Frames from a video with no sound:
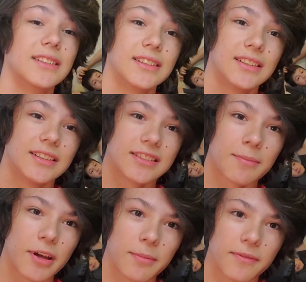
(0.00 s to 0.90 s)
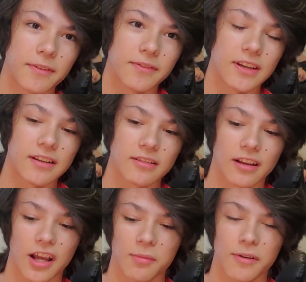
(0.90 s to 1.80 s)
So I'm about to be 15. I
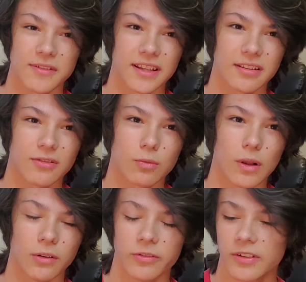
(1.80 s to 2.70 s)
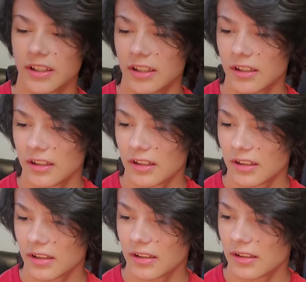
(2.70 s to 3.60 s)
got him when I was like 12.
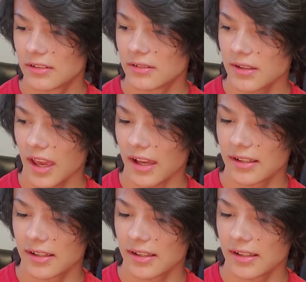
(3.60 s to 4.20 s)
Yeah.